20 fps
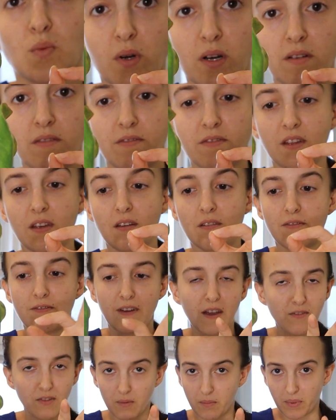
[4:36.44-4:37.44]
one of the
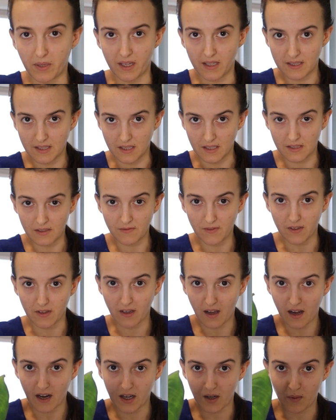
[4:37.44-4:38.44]
favorite places for the
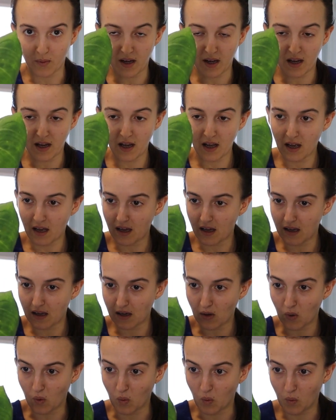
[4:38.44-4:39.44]
hideaway
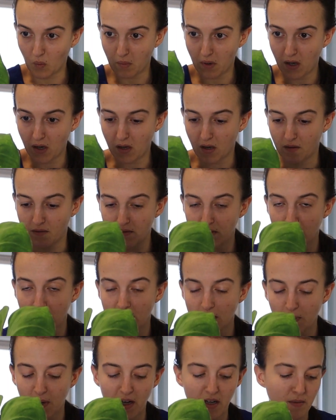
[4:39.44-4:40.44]
home of the
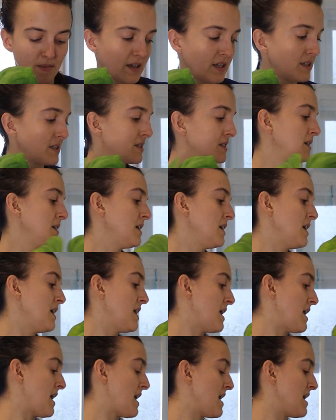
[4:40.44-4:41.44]
spider mite.
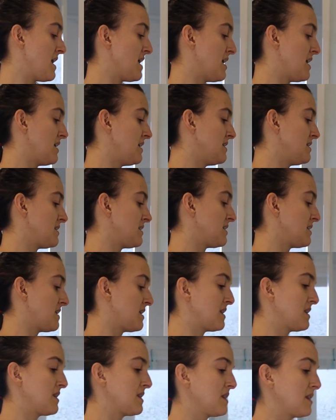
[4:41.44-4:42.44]
And
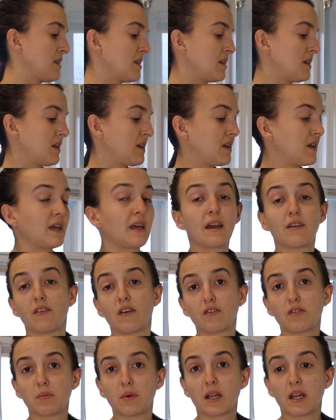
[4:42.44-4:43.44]
give
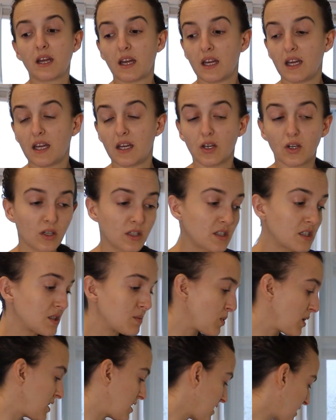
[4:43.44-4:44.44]
everybody a good spray